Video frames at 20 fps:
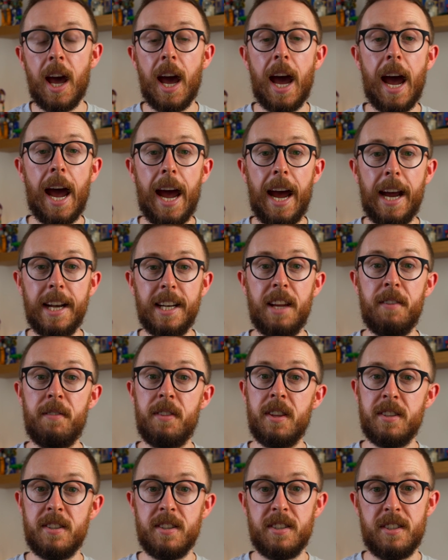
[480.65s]
And if
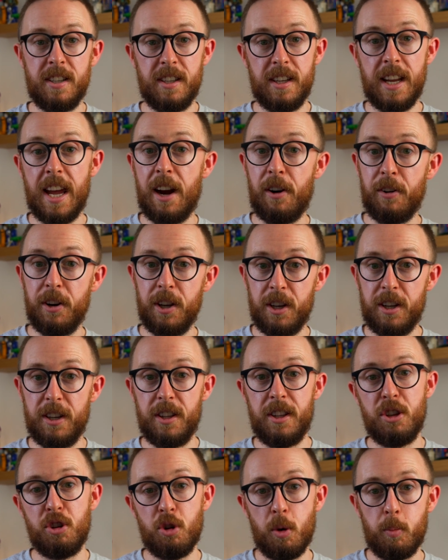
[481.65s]
this is an area
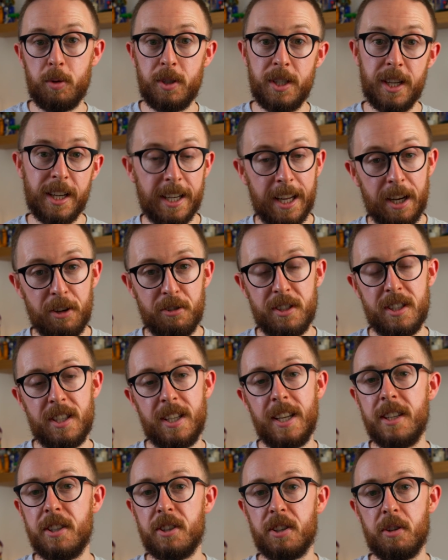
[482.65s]
that you're particularly interested
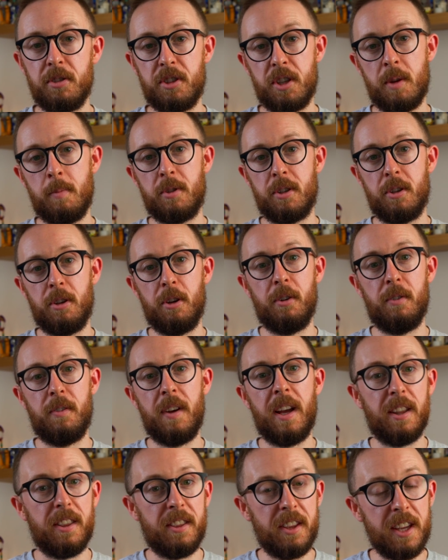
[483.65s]
in, so in terms of
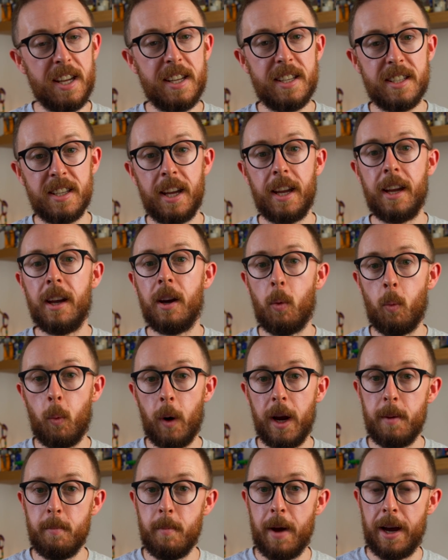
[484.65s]
healthy eating,
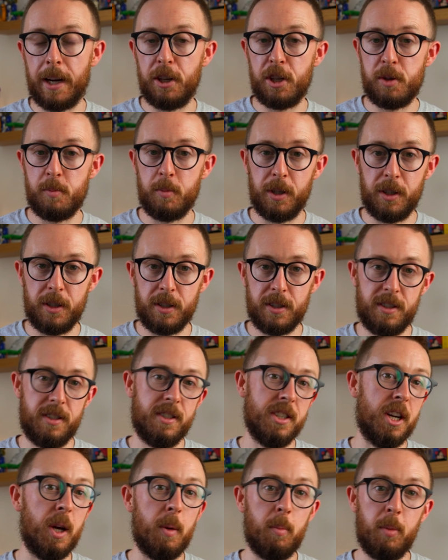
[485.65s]
weight management,
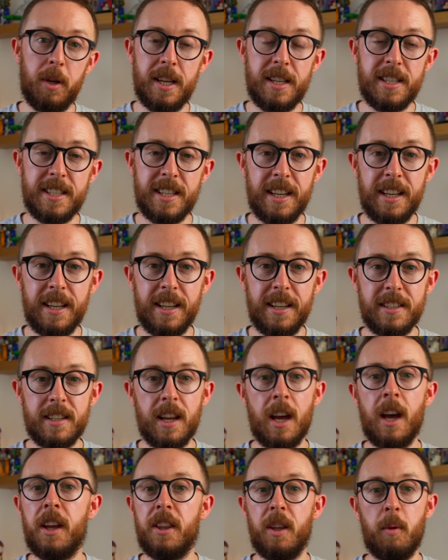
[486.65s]

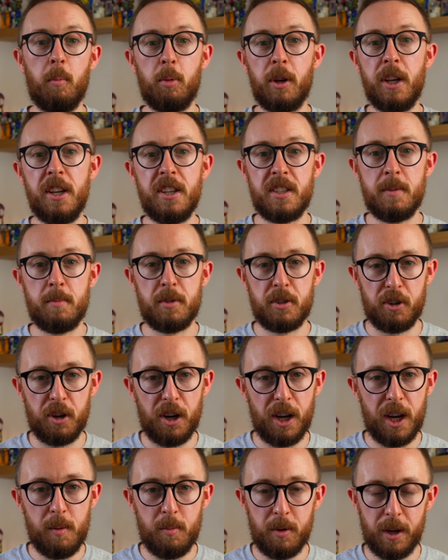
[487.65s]
diabetes, then please
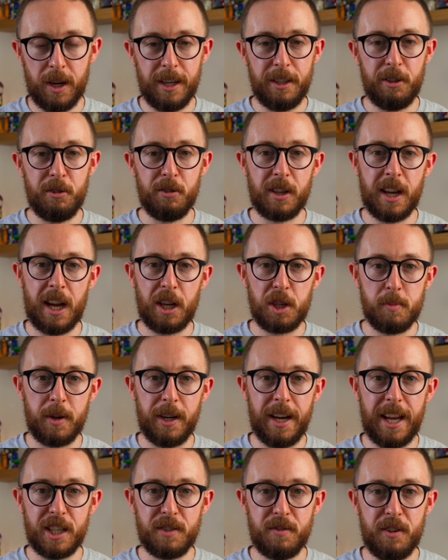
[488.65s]
subscribe and you'll catch my
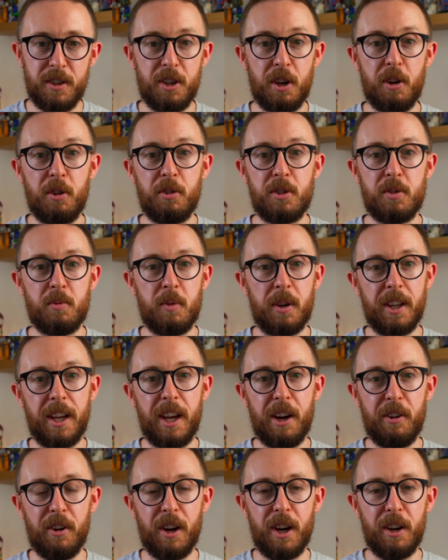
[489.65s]
next videos when
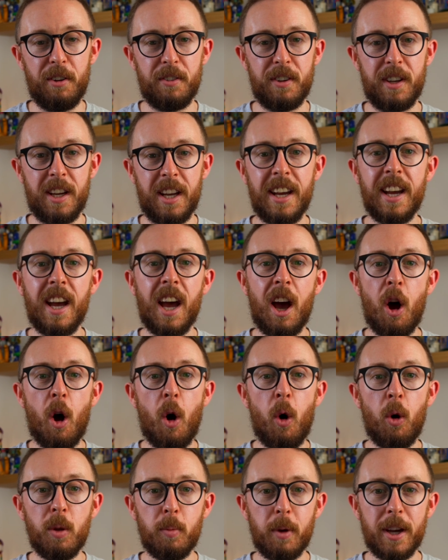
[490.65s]
they arrive.
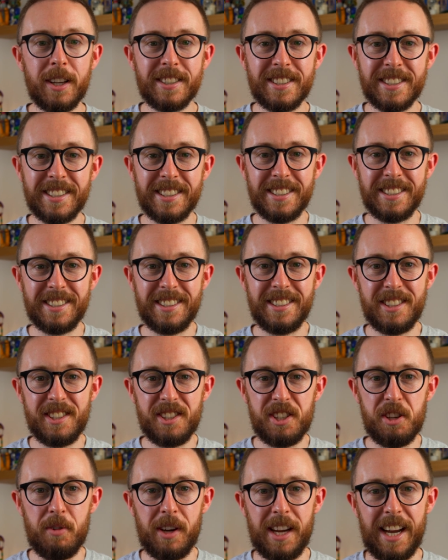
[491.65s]
All the best.
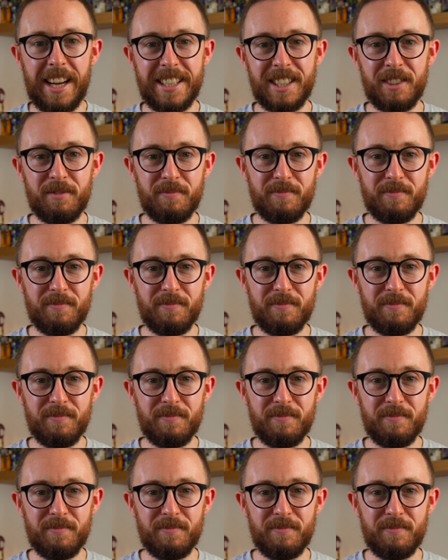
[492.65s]
See you again.